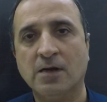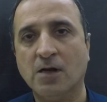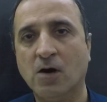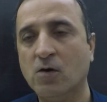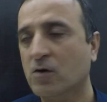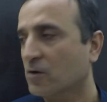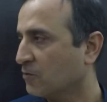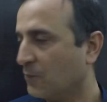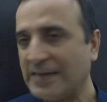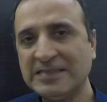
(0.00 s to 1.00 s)
Now, to
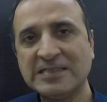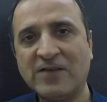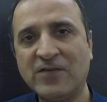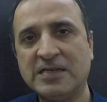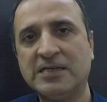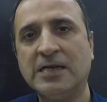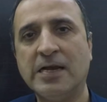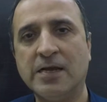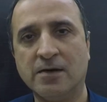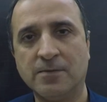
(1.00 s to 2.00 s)
make this definition
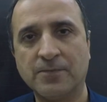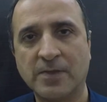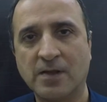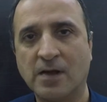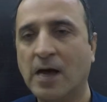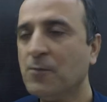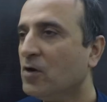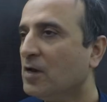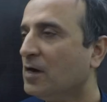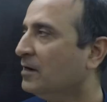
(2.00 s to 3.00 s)
clear, I'm
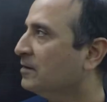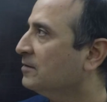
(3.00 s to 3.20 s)
gonna